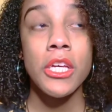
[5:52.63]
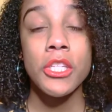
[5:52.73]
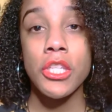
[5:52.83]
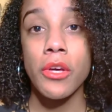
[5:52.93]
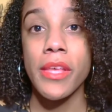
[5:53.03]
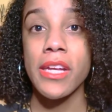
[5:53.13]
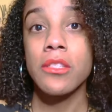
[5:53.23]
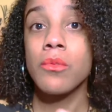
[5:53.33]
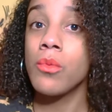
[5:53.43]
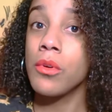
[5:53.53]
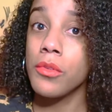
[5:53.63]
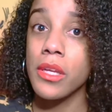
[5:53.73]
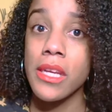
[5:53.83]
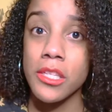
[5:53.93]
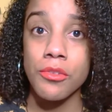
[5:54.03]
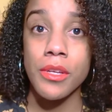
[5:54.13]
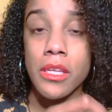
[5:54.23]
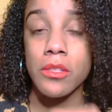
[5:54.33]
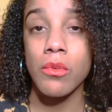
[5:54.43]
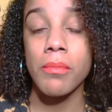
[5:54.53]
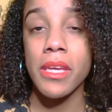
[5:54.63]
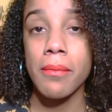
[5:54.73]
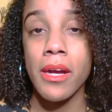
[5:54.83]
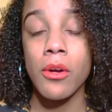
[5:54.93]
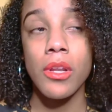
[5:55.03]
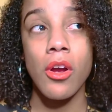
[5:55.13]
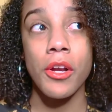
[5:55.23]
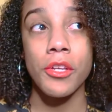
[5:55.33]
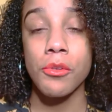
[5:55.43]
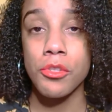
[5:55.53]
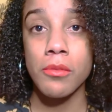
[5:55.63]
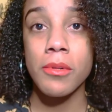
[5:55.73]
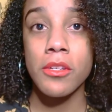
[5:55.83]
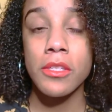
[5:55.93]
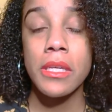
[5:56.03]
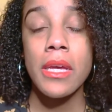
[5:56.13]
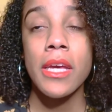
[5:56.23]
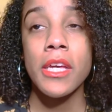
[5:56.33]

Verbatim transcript: So that's who the next readings will be about are YouTubers.